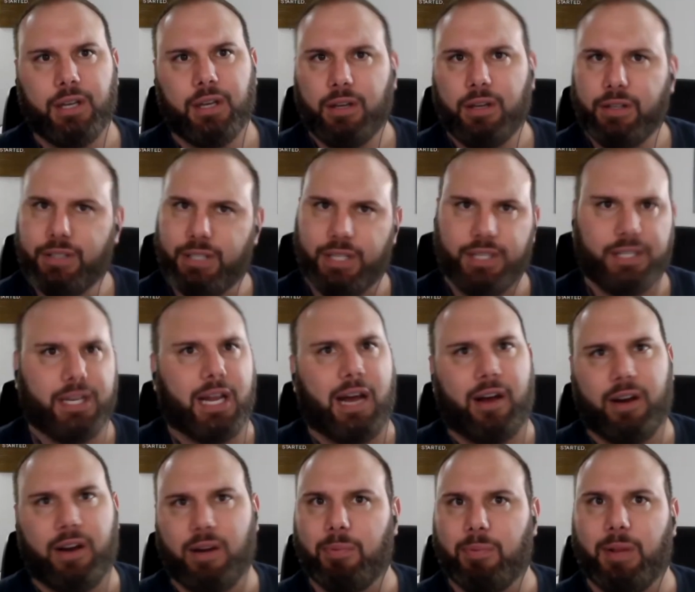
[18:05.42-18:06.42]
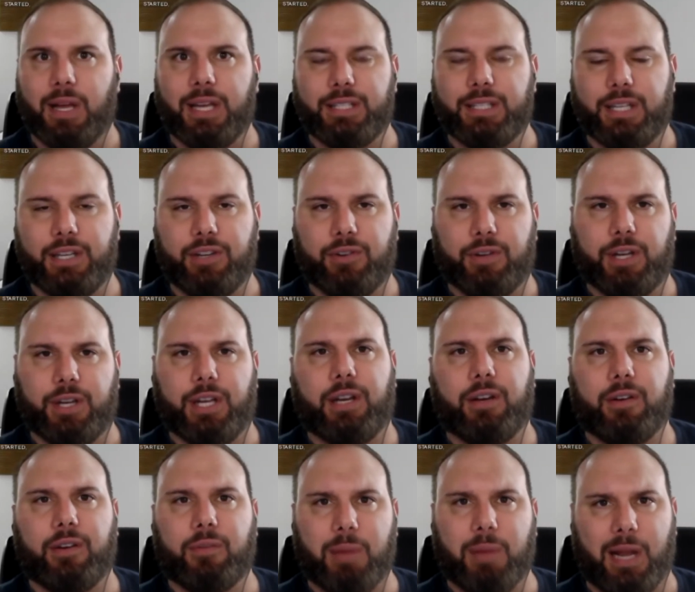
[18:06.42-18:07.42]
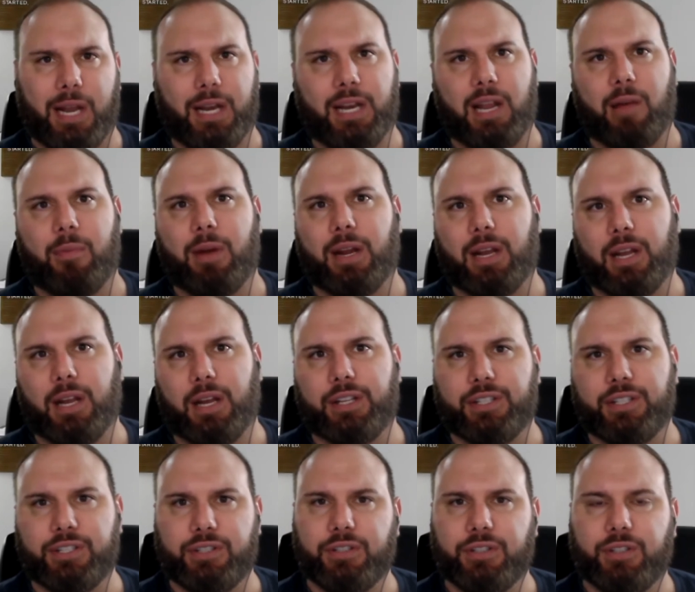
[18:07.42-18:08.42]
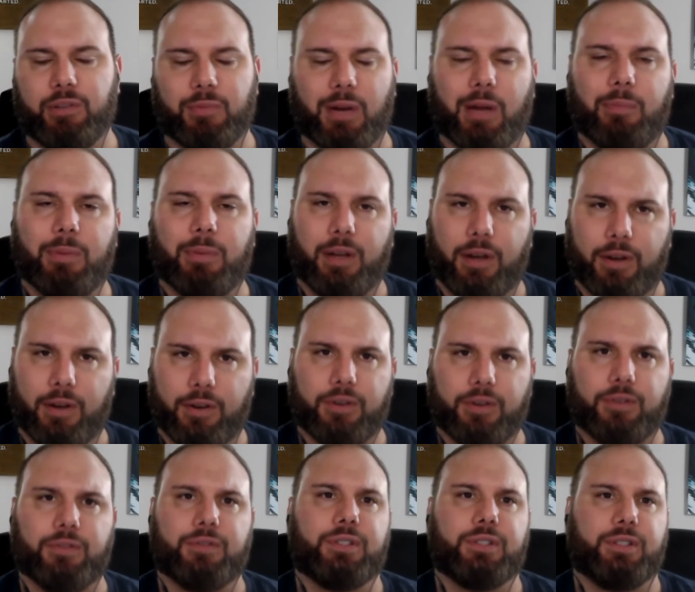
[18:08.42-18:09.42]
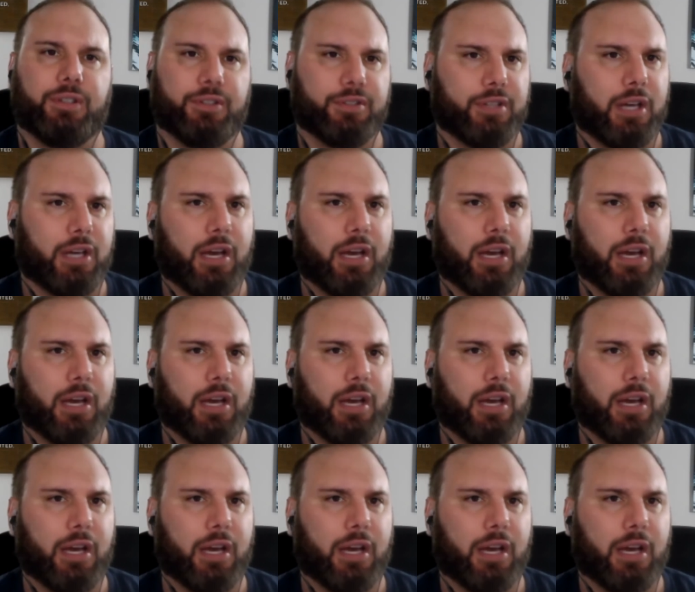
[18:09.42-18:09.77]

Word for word: seasonality plays into it pandemic hits you might be hosed there's